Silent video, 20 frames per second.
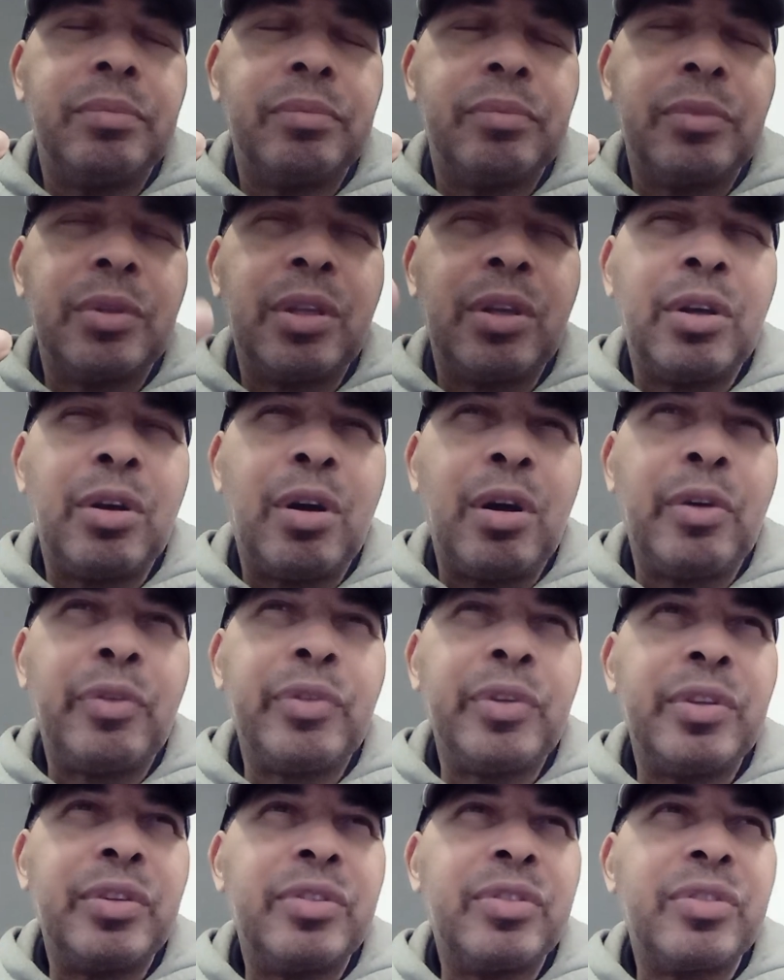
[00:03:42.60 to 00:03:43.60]
The
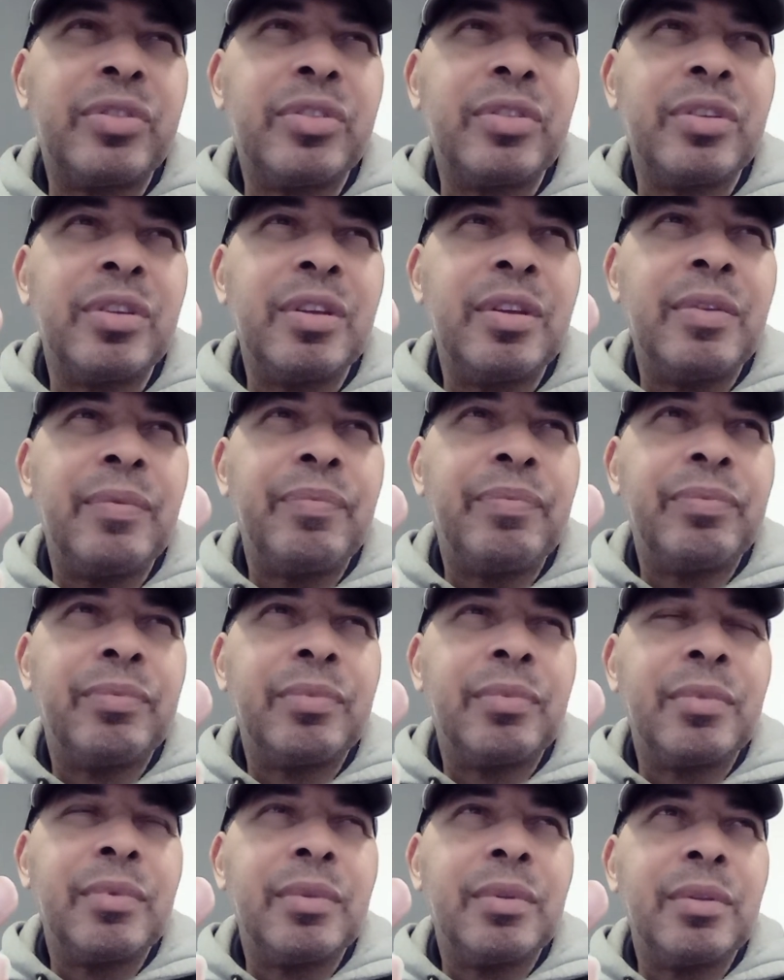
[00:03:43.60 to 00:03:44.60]
Office.
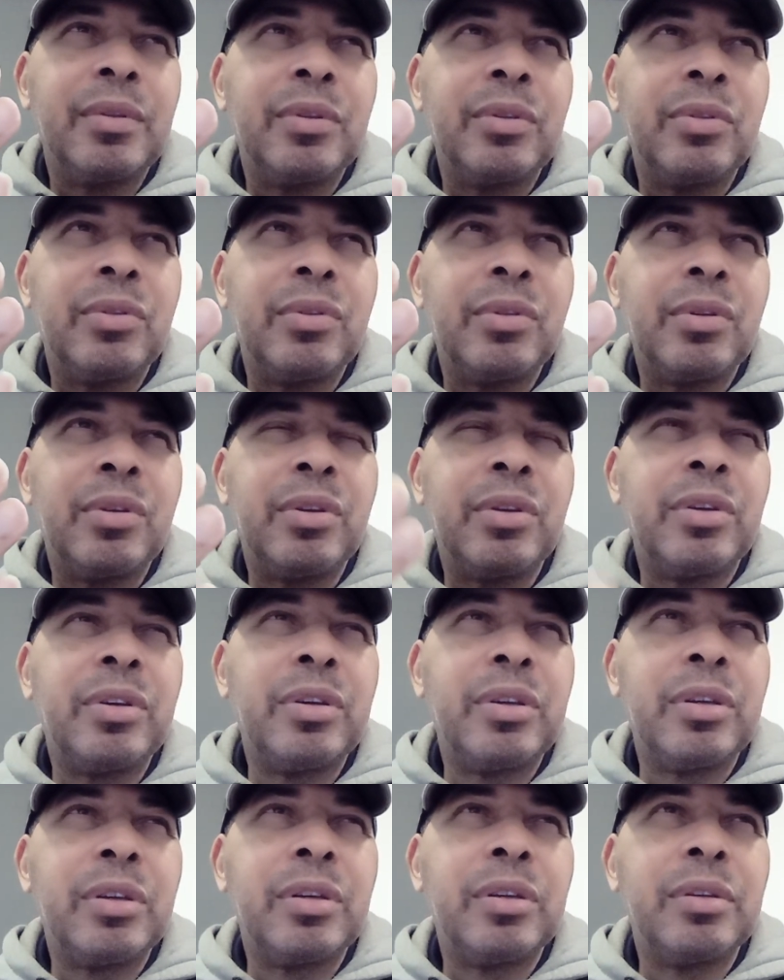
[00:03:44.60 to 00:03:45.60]
I'm
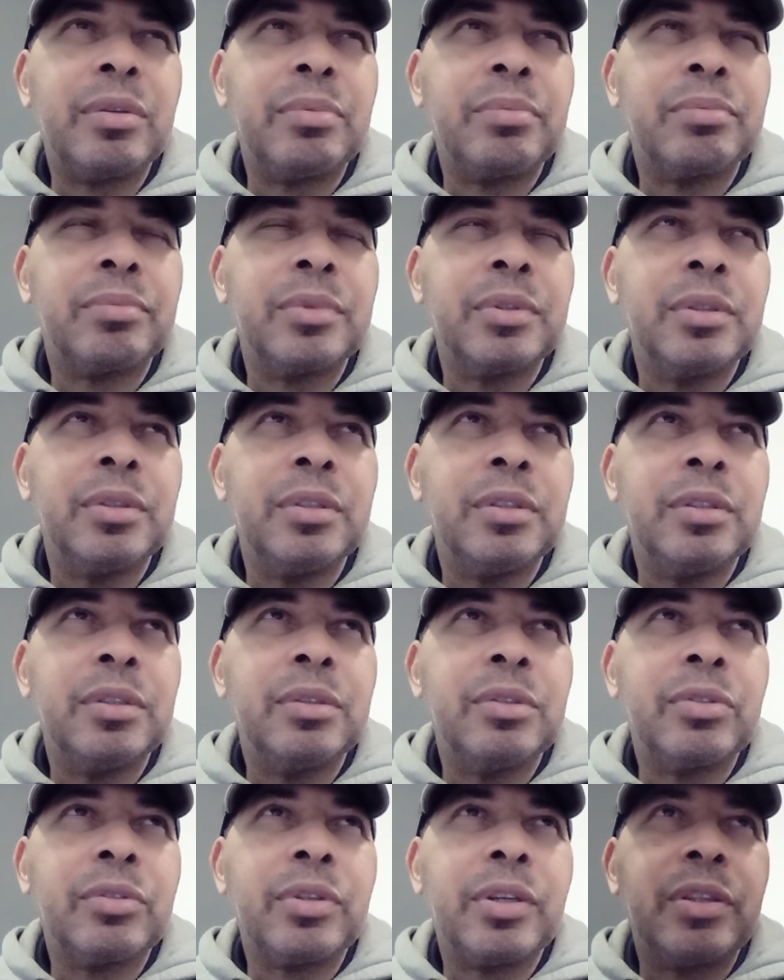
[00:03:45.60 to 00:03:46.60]

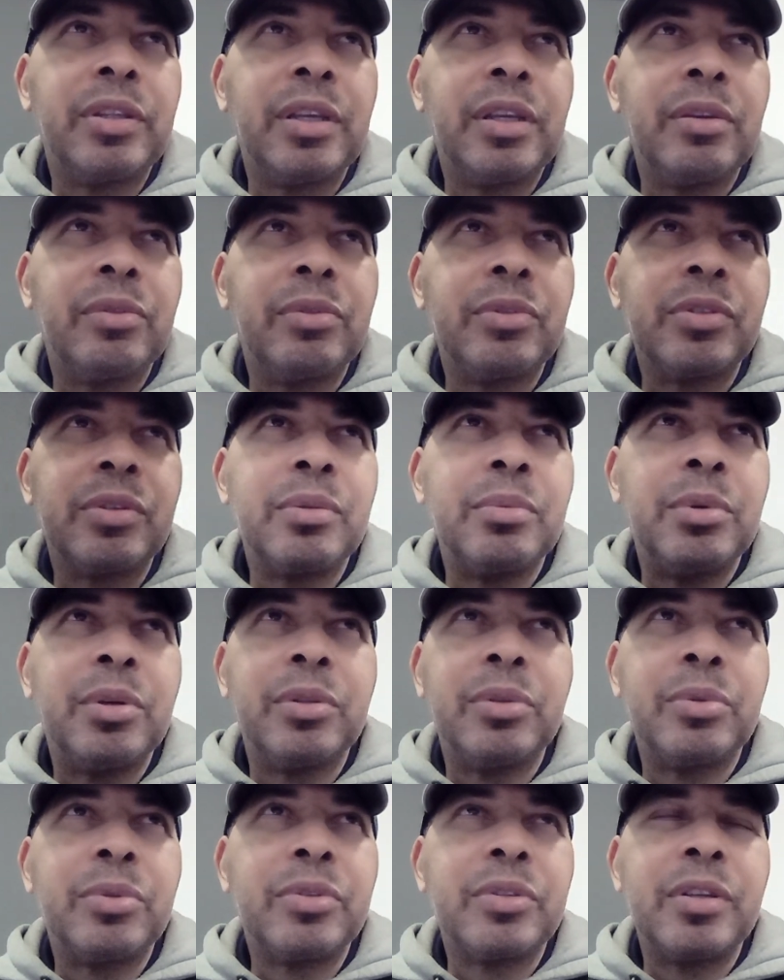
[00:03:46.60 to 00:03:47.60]
trying to think of some other
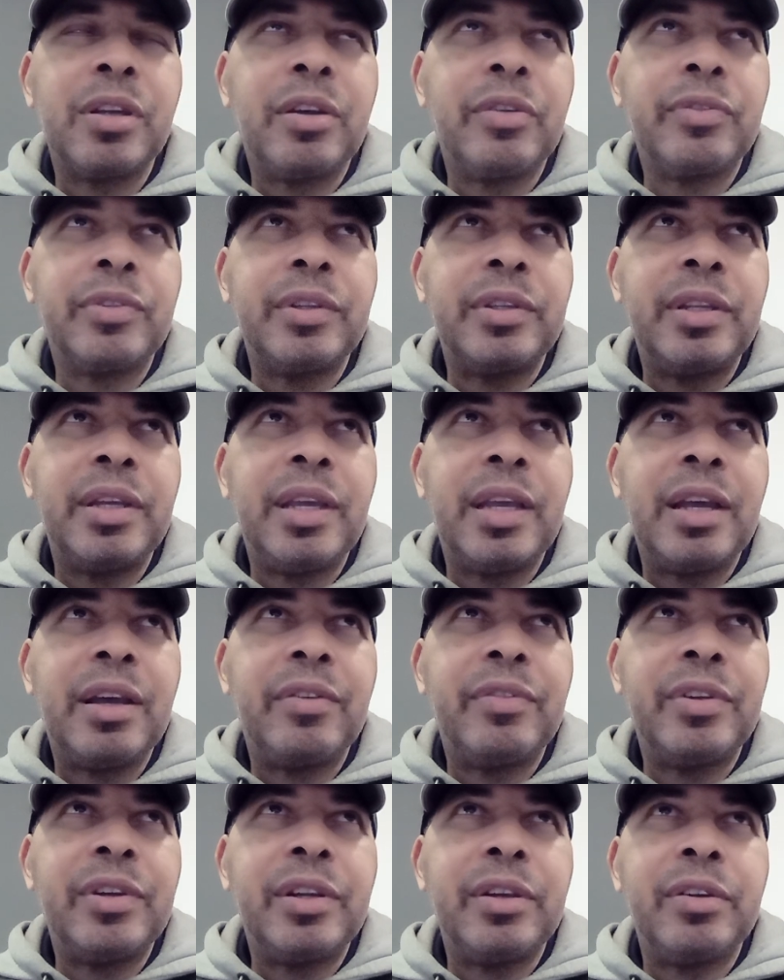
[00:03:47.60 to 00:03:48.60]
stuff that they have
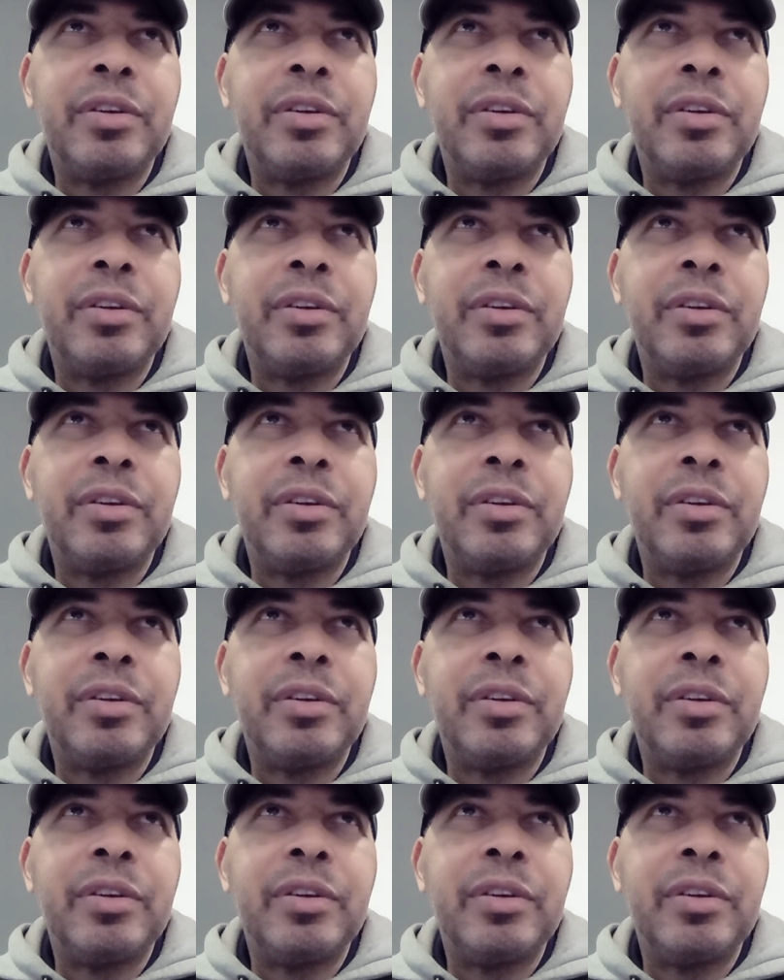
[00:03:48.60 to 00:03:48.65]
in there.